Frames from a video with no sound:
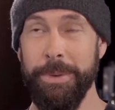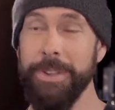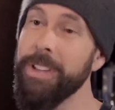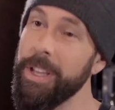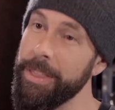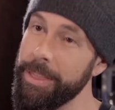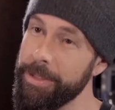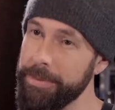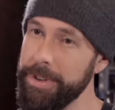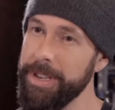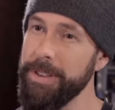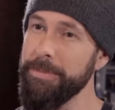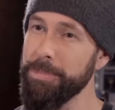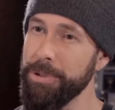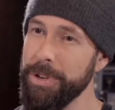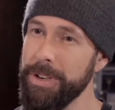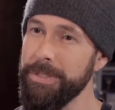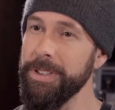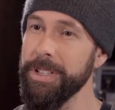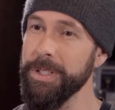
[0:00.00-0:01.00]
We've done three
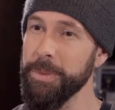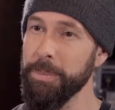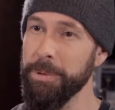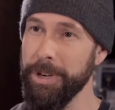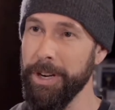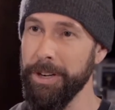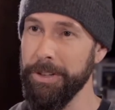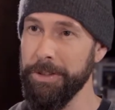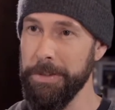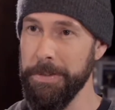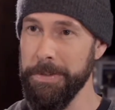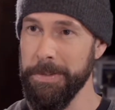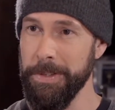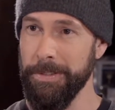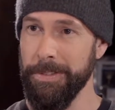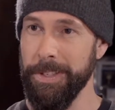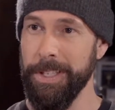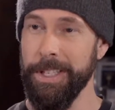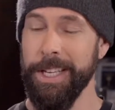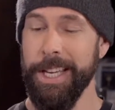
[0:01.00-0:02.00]
previous productions
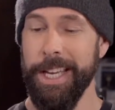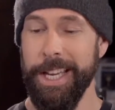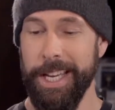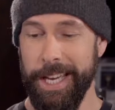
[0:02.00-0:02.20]
of it,